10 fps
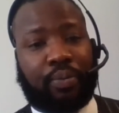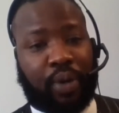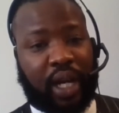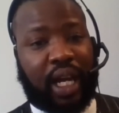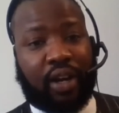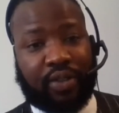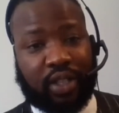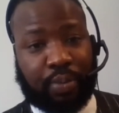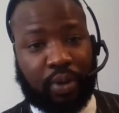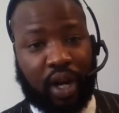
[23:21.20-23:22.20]
break out of
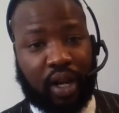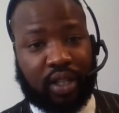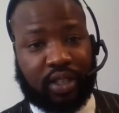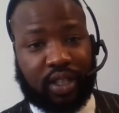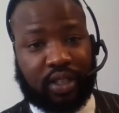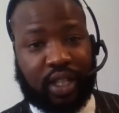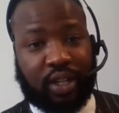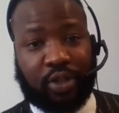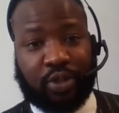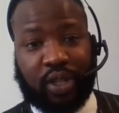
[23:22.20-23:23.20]
this paralysis that
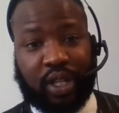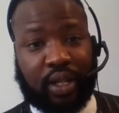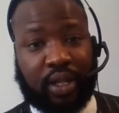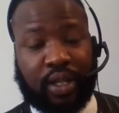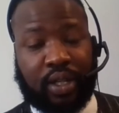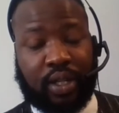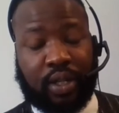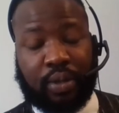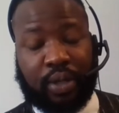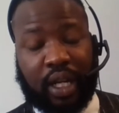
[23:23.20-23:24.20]
usually
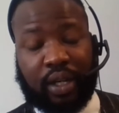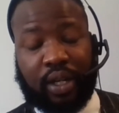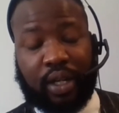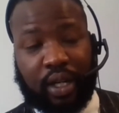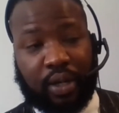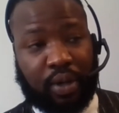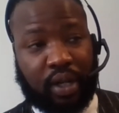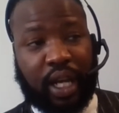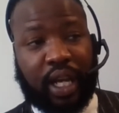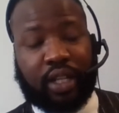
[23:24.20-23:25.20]
then
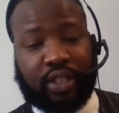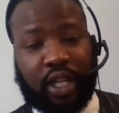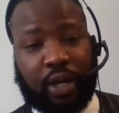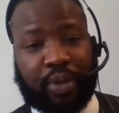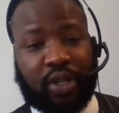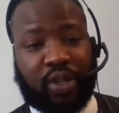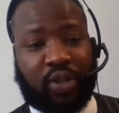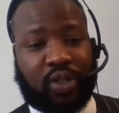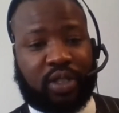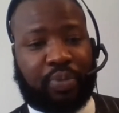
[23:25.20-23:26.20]
layers up? Can
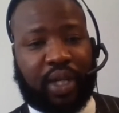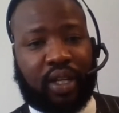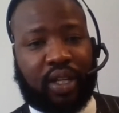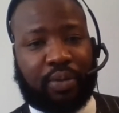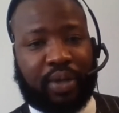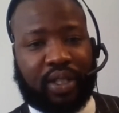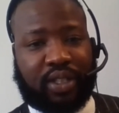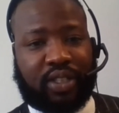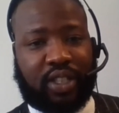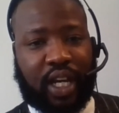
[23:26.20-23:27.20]
you speak a little bit
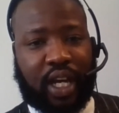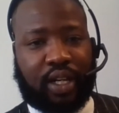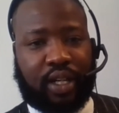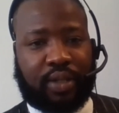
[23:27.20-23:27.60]
to that?